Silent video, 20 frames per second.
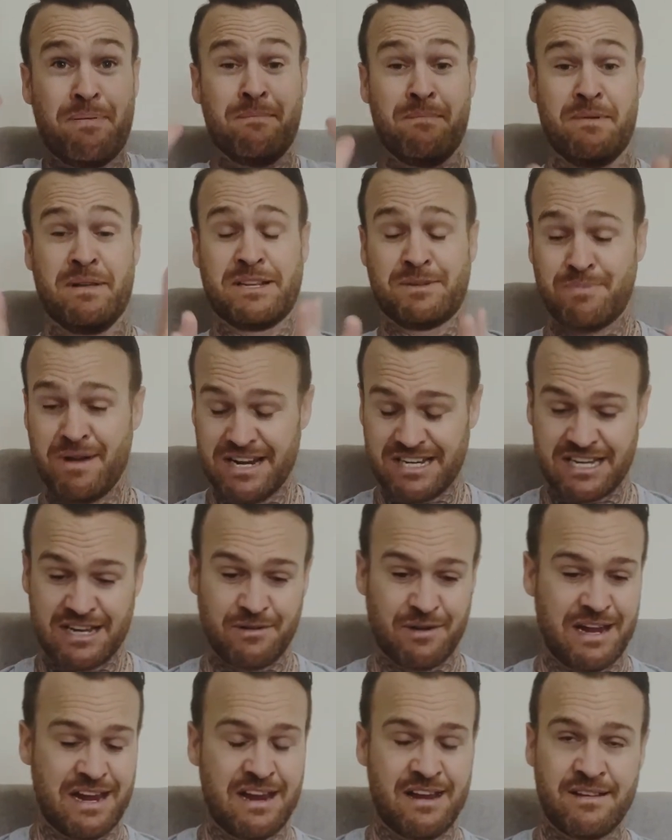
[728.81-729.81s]
especially
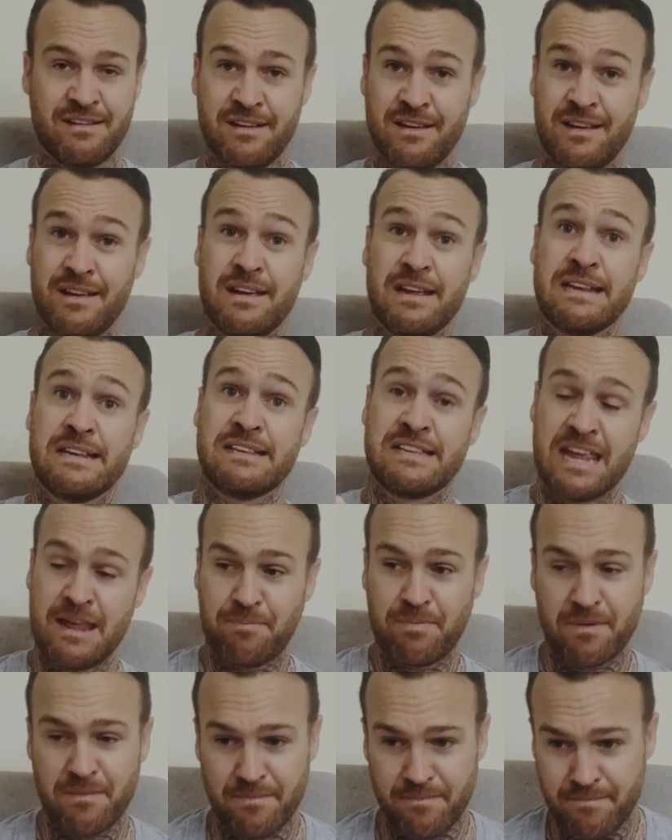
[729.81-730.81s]
in
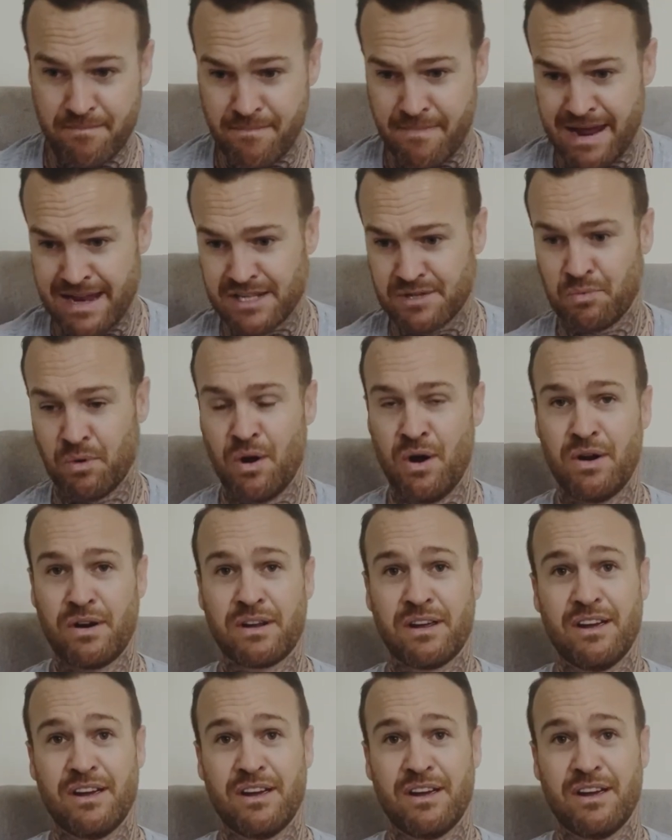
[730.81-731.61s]
deep men's work,